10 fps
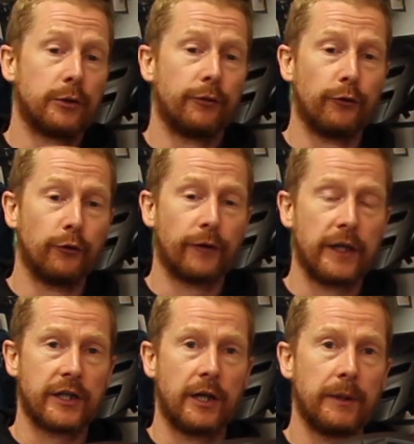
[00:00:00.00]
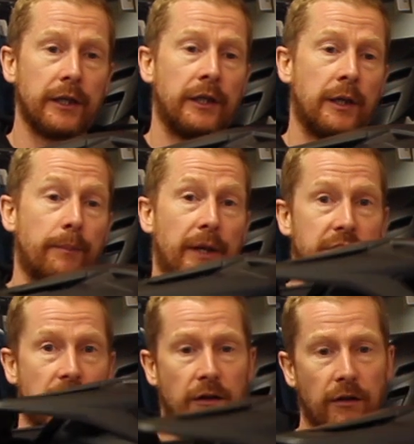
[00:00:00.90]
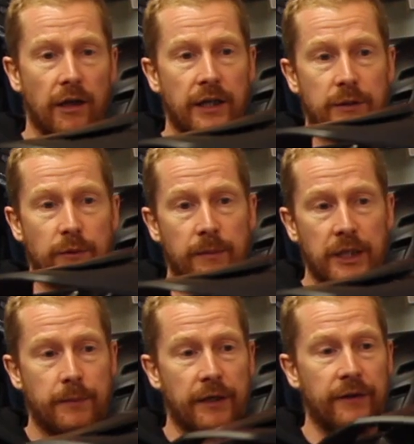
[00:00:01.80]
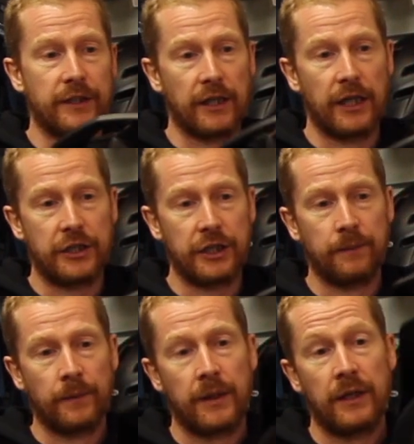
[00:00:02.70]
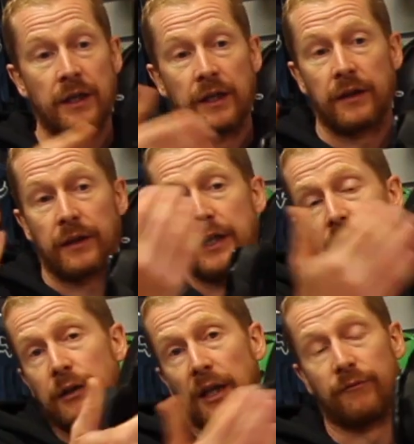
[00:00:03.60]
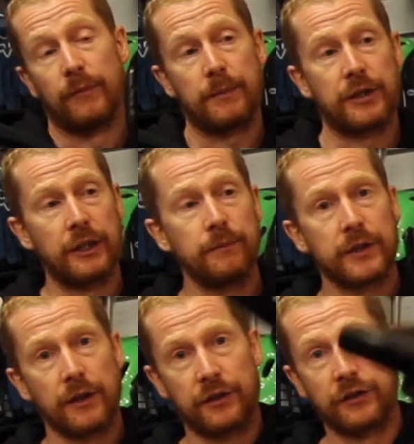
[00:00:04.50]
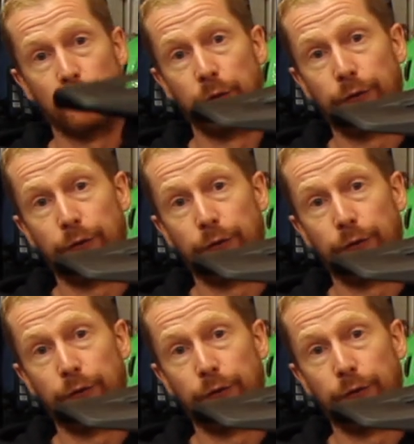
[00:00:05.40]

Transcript: to a full face helmet, but it's a lot lighter with much better ventilation. These still have MIPS in them, so this is called the